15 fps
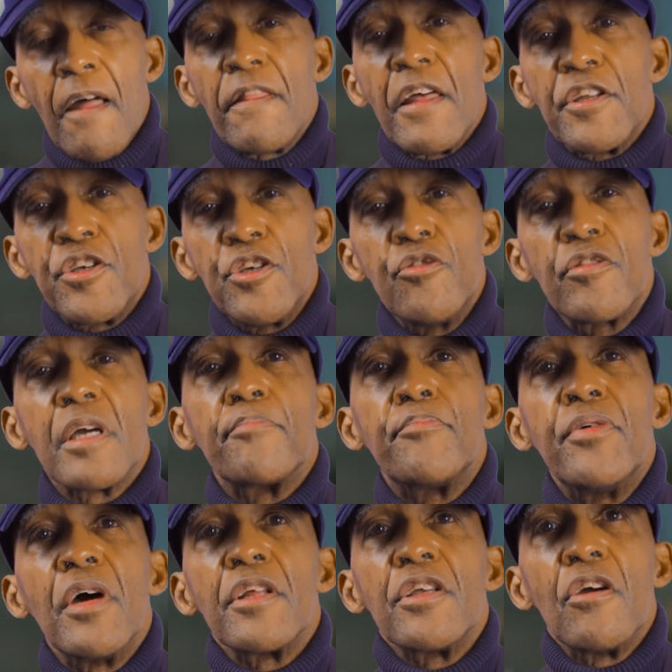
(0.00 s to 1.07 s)
that you can
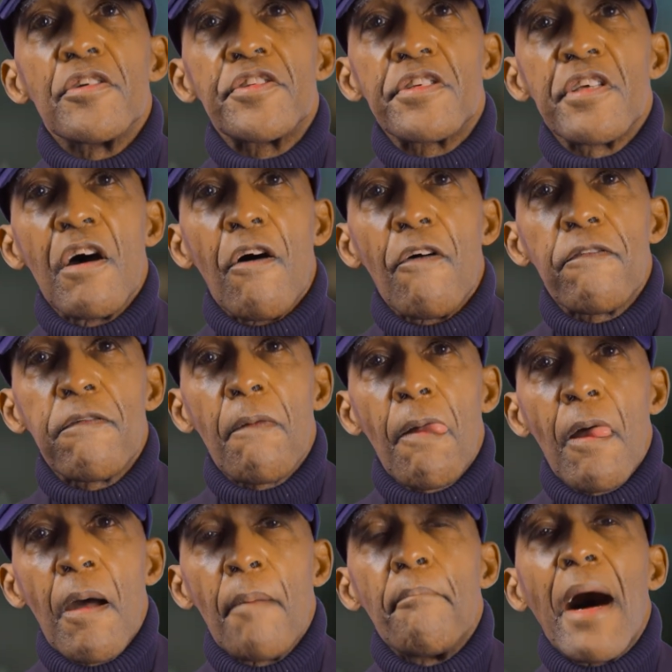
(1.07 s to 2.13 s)
put yourself
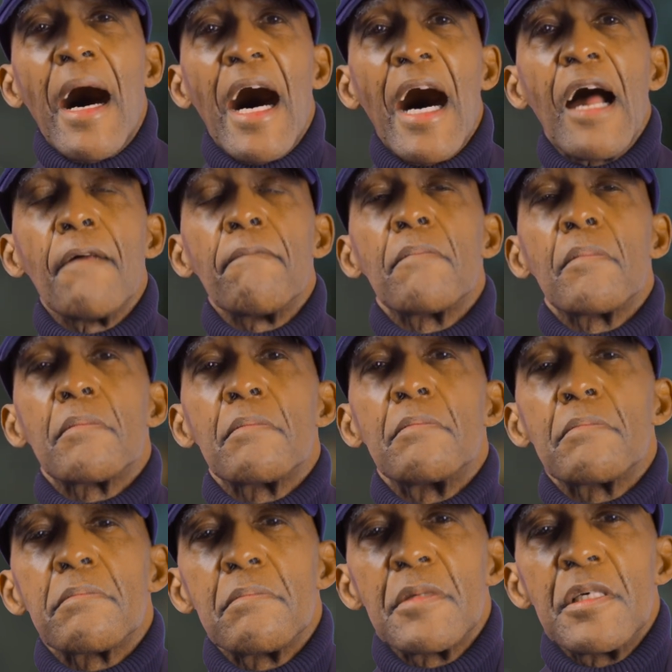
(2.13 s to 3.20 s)
by
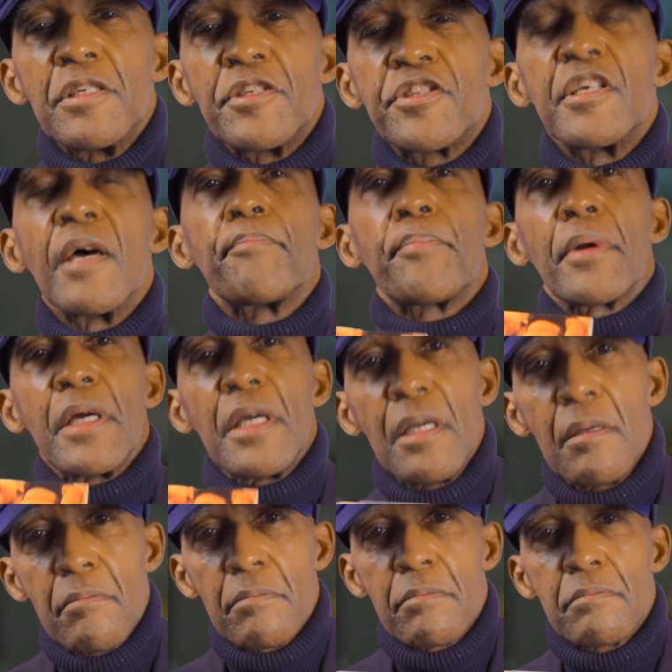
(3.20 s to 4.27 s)

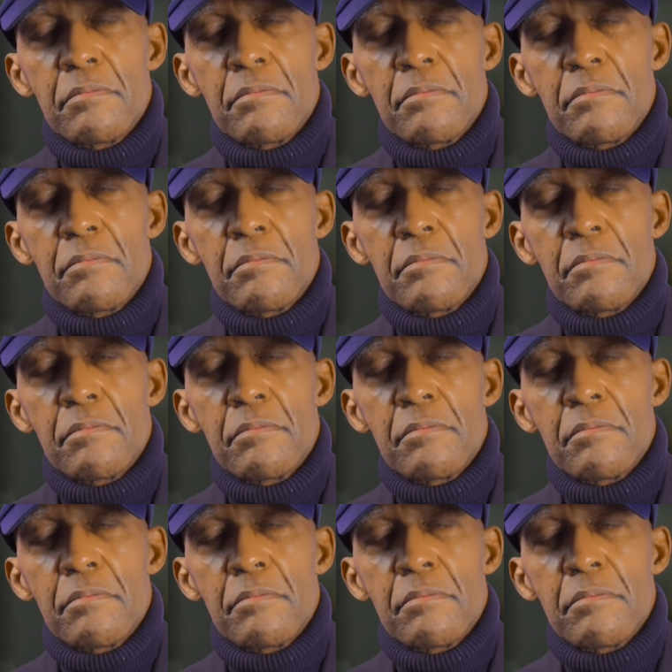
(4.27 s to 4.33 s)
simply